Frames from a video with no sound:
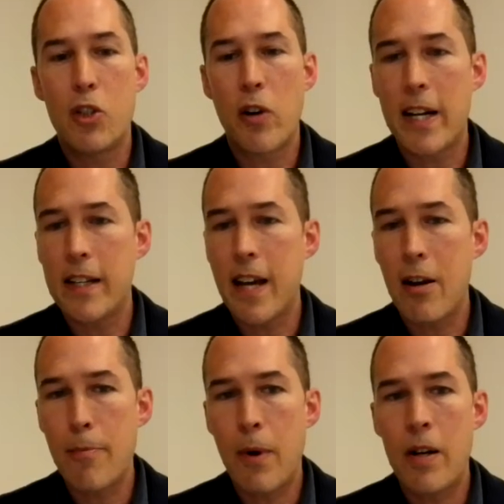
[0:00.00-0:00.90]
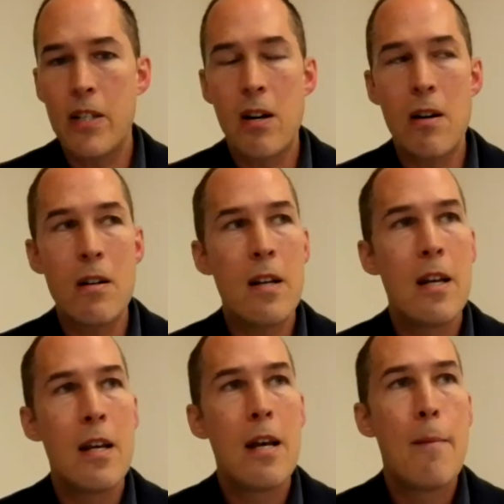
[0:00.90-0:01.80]
the trading counterparties are.
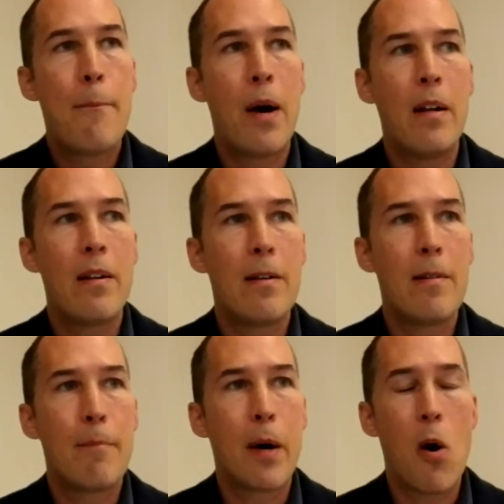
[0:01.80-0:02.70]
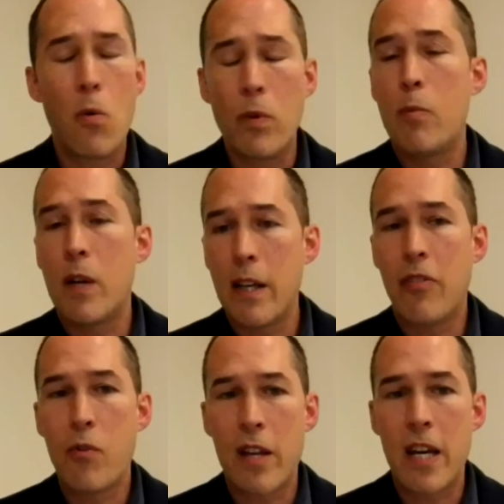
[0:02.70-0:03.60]
But only really
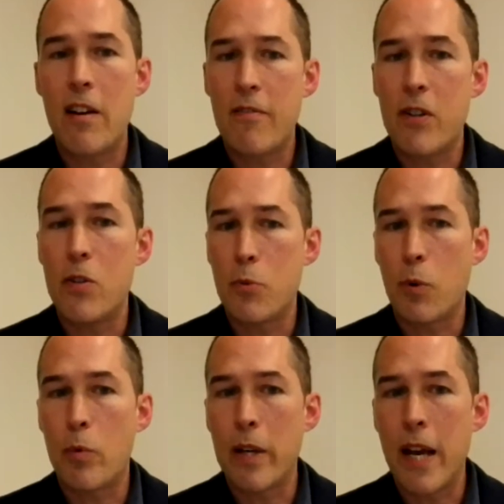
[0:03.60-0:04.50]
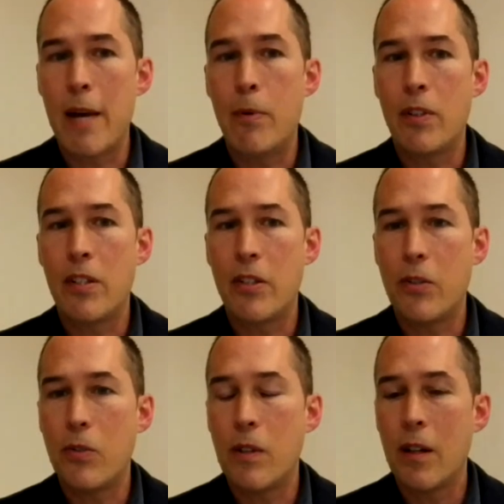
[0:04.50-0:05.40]
through the interviews were we able
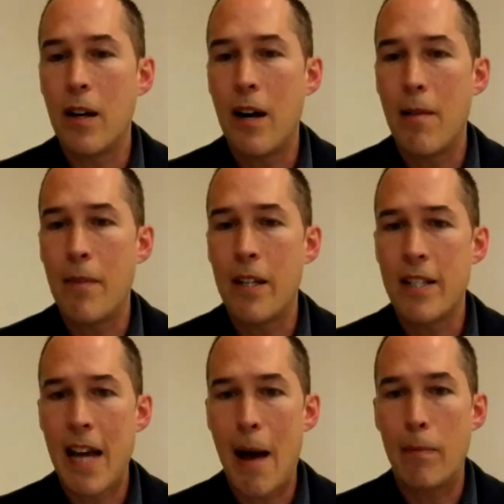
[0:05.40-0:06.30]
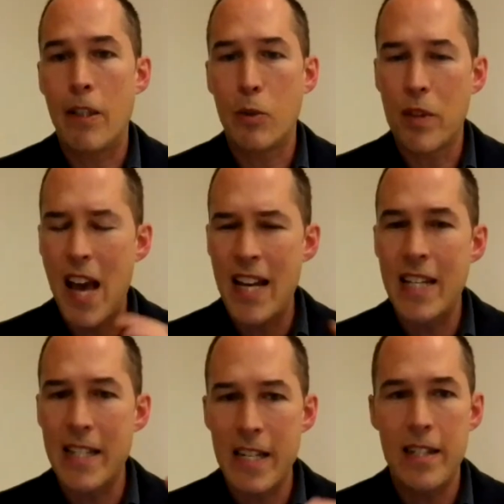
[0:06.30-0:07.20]
to establish with
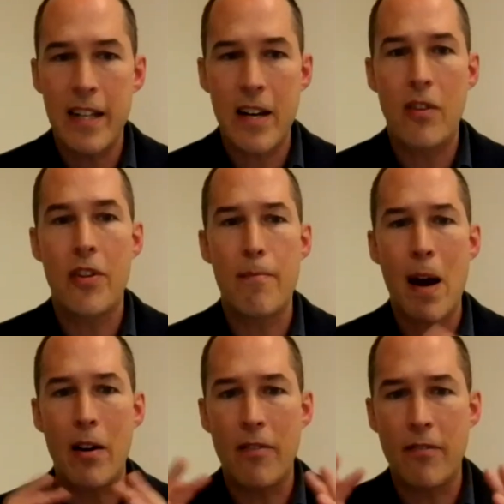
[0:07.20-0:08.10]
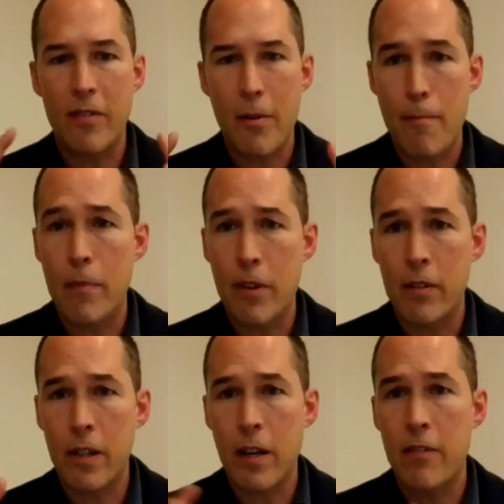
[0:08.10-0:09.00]
any detail the amount of
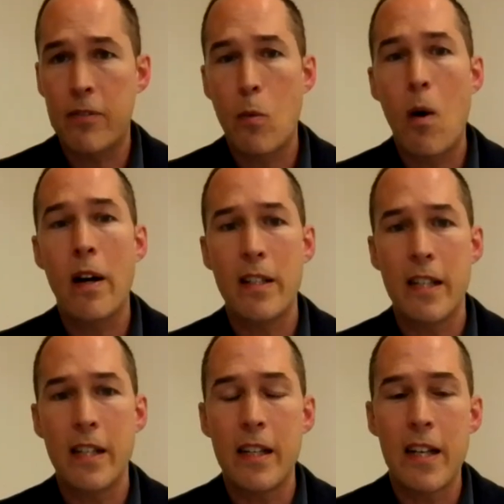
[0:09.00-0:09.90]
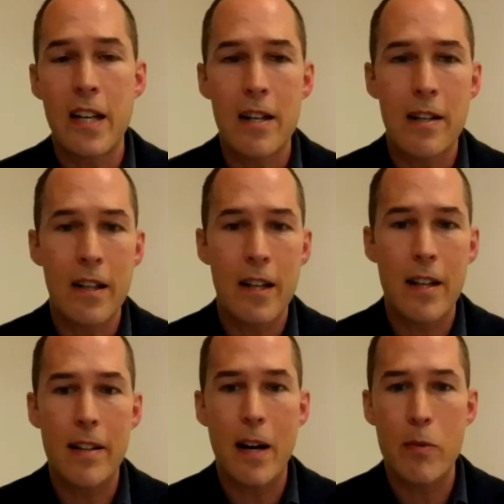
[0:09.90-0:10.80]
the kind of quantity in
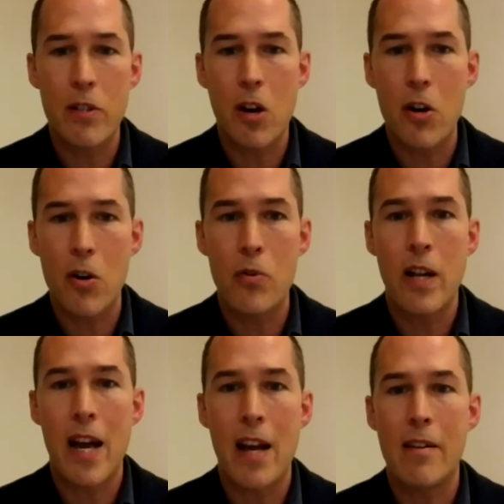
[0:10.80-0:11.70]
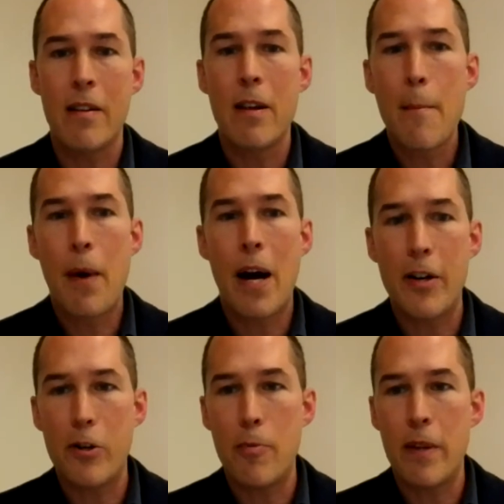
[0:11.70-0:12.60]
that was owed and by
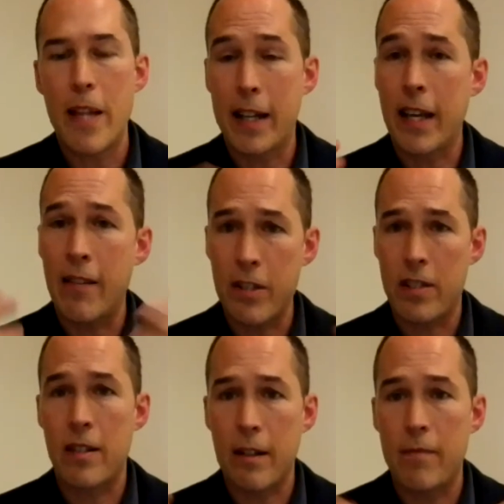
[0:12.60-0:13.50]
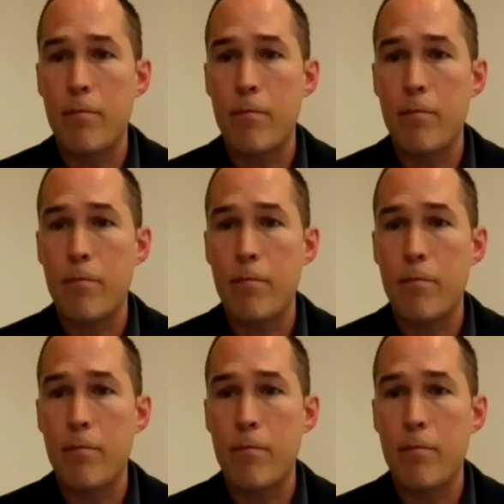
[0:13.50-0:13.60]
whom, and that gave us